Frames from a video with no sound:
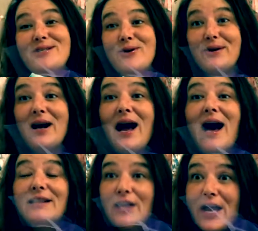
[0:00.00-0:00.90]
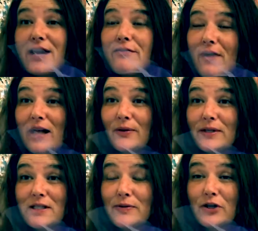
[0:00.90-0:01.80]
you can like, follow, and
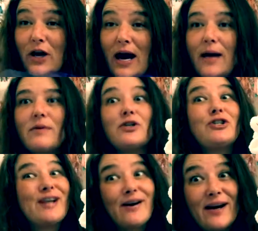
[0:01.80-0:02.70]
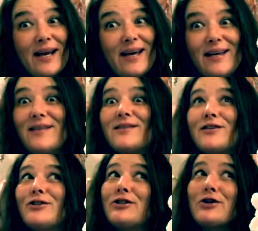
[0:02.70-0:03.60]
subscribe. Sharing is
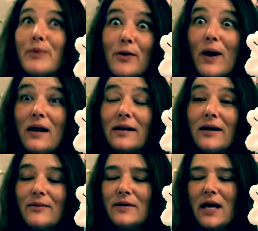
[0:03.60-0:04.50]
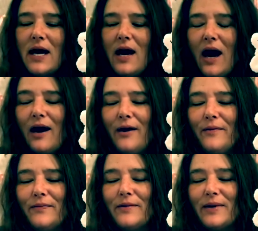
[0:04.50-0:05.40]
super welcome
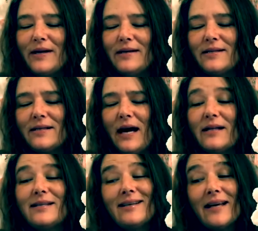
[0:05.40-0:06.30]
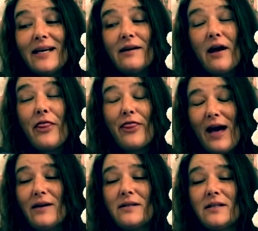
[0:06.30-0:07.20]
because until I get
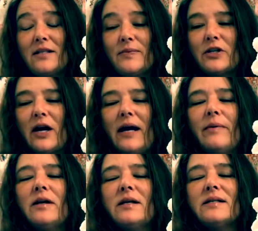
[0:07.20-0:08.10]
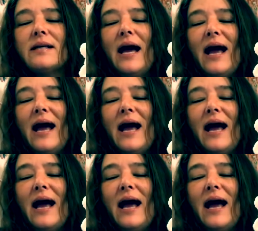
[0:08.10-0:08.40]
1,000 subscribers,